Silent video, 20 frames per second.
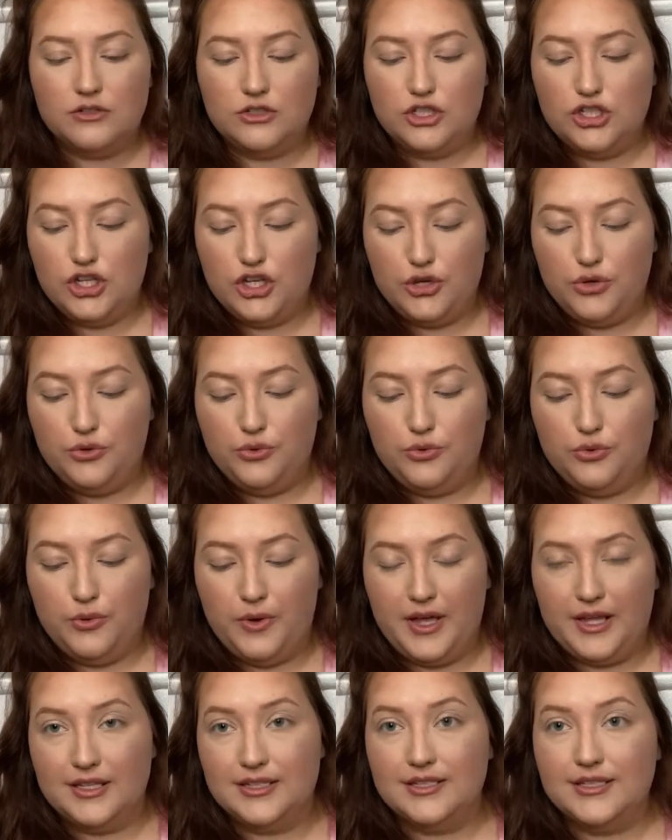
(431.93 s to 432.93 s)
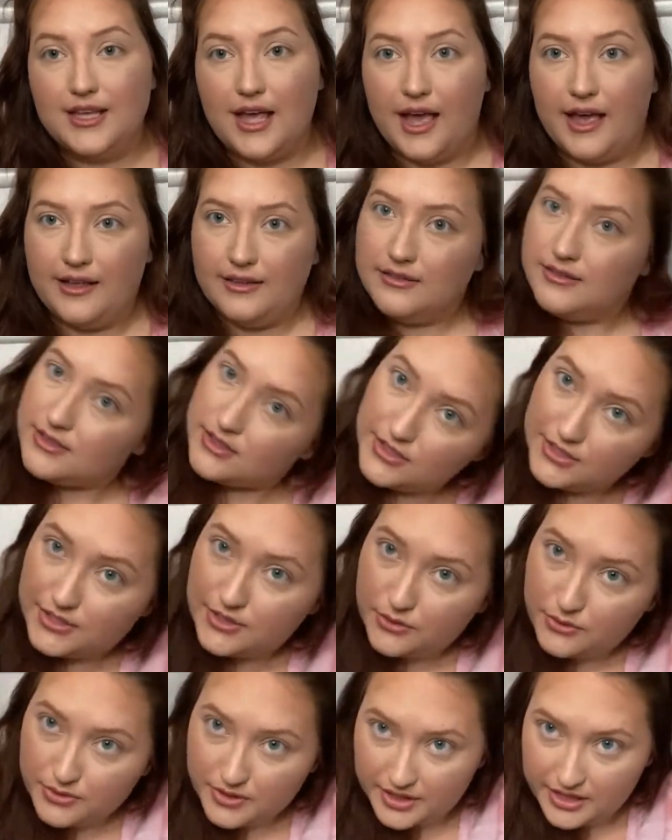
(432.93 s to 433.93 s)
too intense
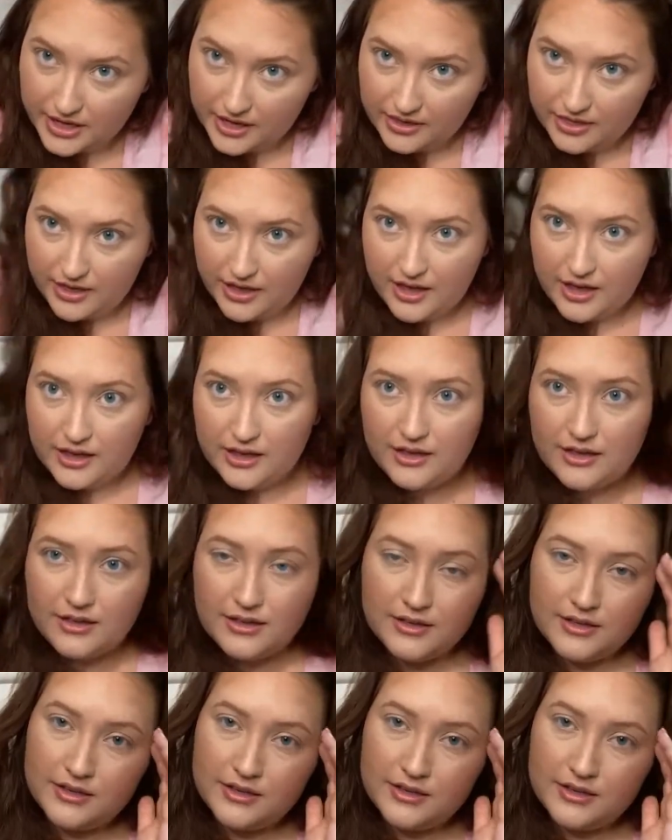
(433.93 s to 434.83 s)
or anything.